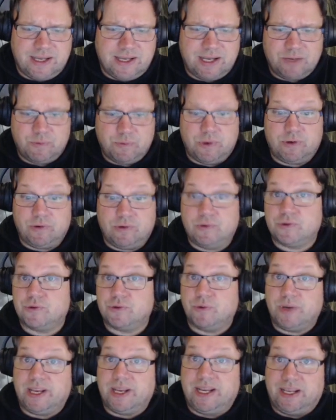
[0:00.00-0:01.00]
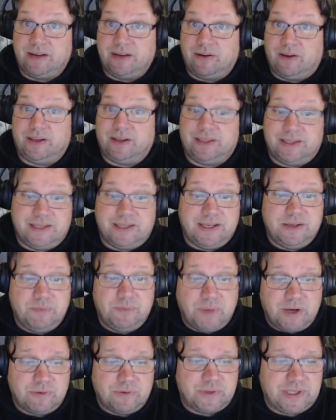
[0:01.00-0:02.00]
and we're also getting 19
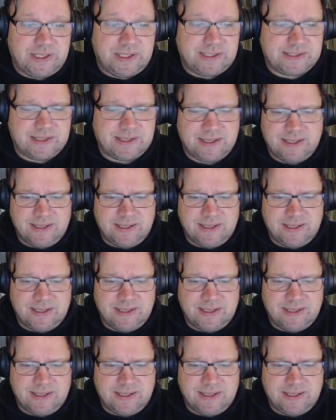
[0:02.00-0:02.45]
bounties.